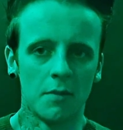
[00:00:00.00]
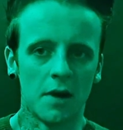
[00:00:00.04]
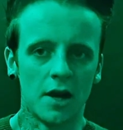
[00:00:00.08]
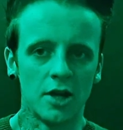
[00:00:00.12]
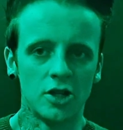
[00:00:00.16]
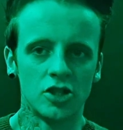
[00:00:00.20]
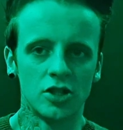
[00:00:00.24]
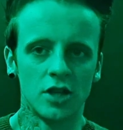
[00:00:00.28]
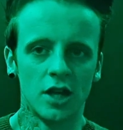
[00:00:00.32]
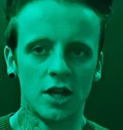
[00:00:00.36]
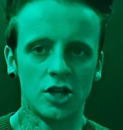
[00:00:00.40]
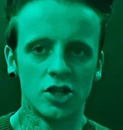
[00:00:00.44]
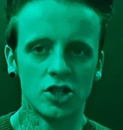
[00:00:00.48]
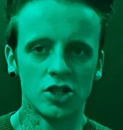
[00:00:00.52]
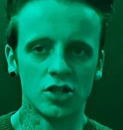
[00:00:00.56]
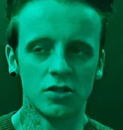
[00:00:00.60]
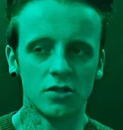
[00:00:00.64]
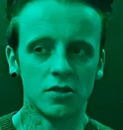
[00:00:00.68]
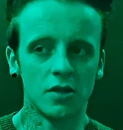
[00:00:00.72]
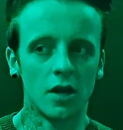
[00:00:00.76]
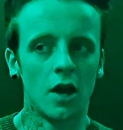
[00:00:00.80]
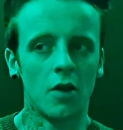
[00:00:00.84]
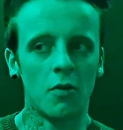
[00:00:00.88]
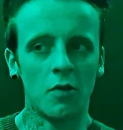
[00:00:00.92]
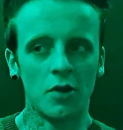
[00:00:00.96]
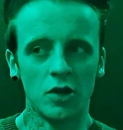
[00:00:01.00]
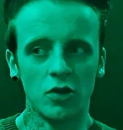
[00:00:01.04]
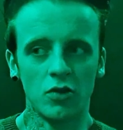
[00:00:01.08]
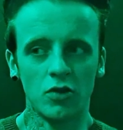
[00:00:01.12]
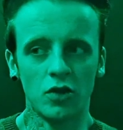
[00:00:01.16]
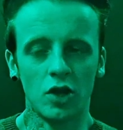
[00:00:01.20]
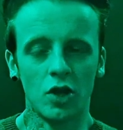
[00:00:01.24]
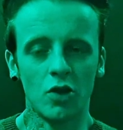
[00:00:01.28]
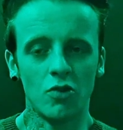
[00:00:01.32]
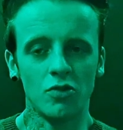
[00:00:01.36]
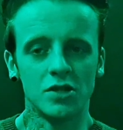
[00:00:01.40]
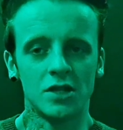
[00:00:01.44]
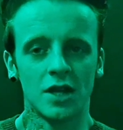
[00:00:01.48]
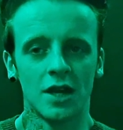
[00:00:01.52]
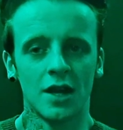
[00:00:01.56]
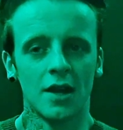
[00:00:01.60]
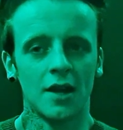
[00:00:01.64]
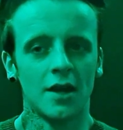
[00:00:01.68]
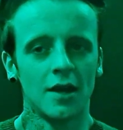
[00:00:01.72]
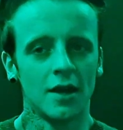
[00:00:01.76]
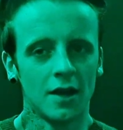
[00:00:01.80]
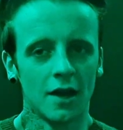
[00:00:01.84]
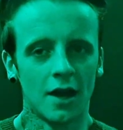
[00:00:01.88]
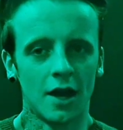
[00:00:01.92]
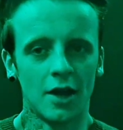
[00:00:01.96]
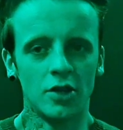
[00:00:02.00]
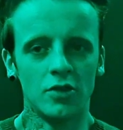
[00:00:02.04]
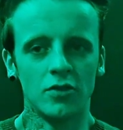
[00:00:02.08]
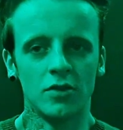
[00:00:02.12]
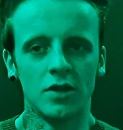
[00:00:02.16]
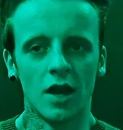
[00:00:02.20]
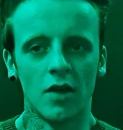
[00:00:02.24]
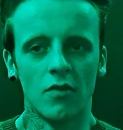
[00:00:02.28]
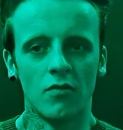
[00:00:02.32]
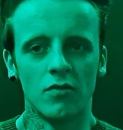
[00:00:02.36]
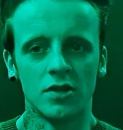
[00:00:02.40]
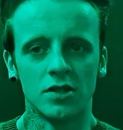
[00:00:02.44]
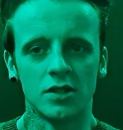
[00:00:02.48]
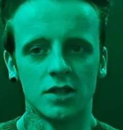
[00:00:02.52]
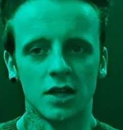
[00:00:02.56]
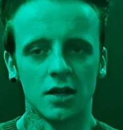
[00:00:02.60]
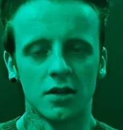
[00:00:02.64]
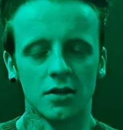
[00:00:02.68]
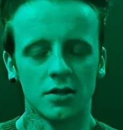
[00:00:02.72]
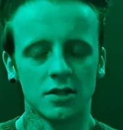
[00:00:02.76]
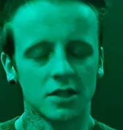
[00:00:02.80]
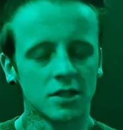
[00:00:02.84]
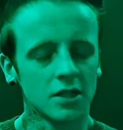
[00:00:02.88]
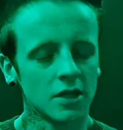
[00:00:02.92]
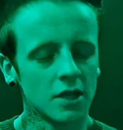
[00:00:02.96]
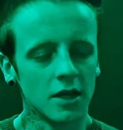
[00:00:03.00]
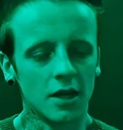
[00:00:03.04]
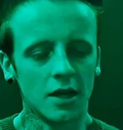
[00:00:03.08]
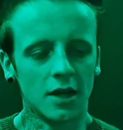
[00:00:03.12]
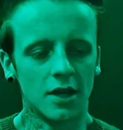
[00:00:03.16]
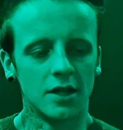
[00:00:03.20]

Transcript: imagination. And when you use it and you get results,